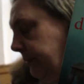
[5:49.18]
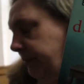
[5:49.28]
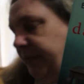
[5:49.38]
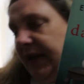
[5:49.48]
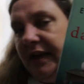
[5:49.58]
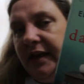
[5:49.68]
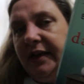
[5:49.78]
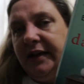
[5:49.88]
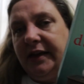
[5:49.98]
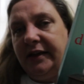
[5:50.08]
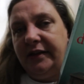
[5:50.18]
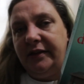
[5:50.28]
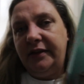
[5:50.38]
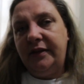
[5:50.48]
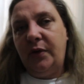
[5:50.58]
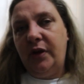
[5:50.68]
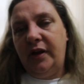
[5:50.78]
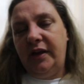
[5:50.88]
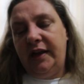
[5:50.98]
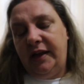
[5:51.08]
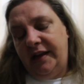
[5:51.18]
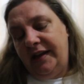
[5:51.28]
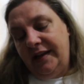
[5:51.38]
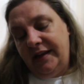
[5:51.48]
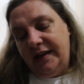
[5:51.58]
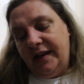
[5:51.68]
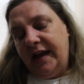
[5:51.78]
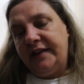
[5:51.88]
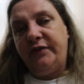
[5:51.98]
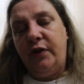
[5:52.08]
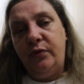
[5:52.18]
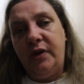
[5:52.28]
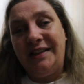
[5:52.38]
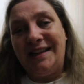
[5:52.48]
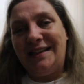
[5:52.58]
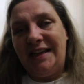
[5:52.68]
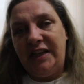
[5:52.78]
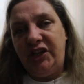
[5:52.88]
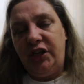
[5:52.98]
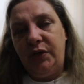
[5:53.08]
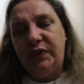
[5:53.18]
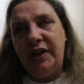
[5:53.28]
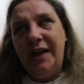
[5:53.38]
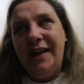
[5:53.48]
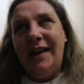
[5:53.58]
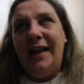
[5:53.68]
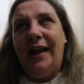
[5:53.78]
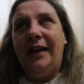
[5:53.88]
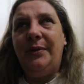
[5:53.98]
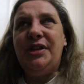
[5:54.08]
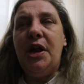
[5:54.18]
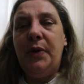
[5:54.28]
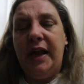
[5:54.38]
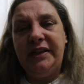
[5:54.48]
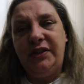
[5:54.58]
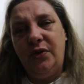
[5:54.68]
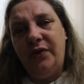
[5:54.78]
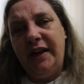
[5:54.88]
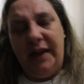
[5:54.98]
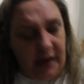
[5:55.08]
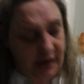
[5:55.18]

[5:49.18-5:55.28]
Mia has her own daddy issues. It was an okay story.